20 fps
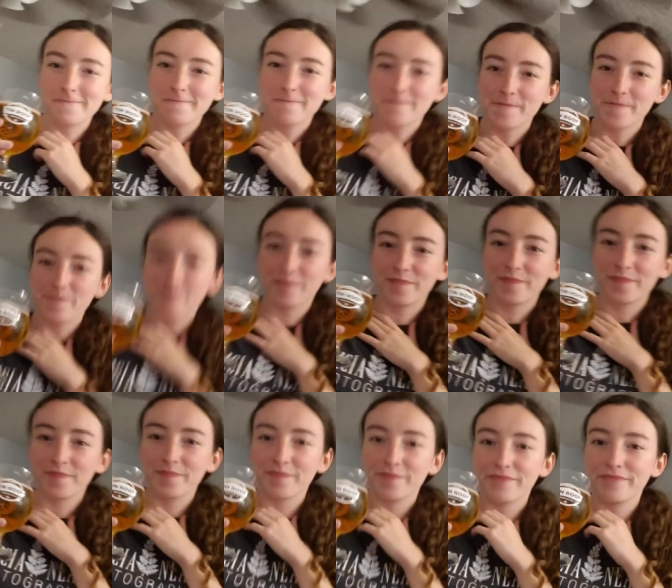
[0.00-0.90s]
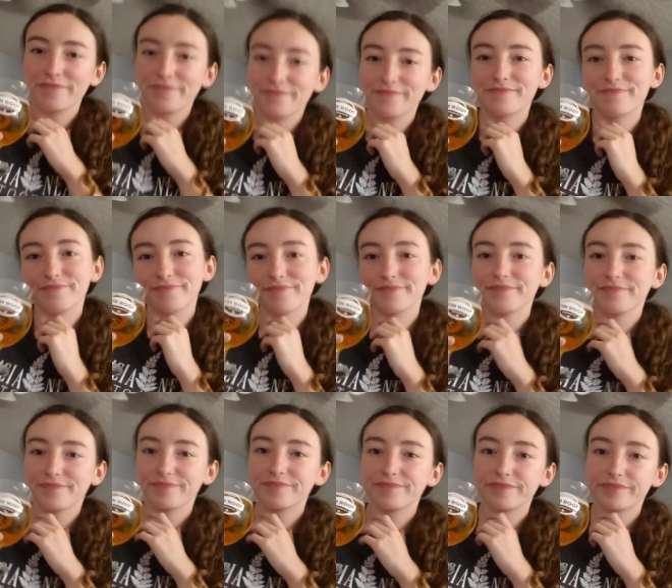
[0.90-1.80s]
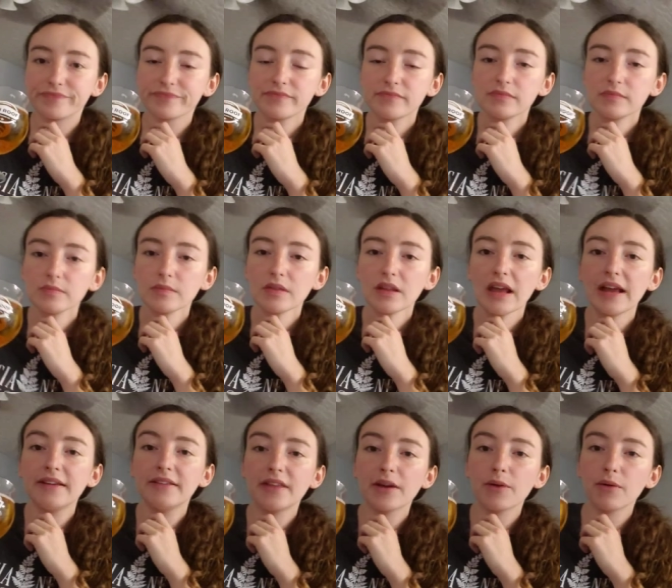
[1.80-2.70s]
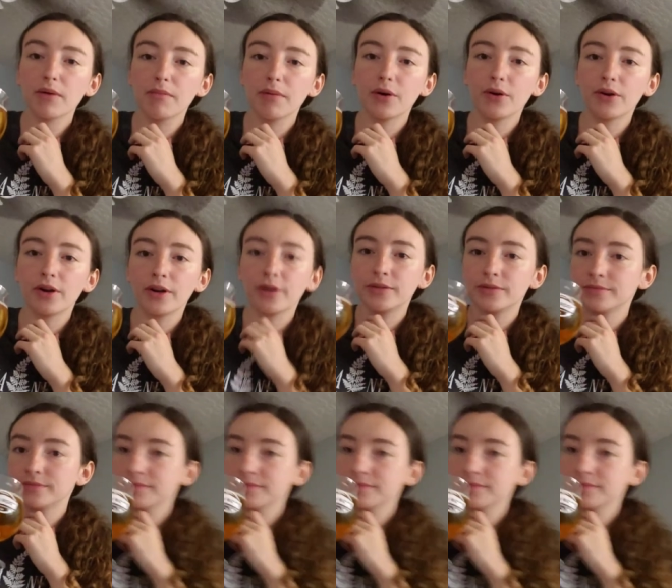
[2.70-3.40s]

Pretty dang good. Pretty dang good. And they were BOGO.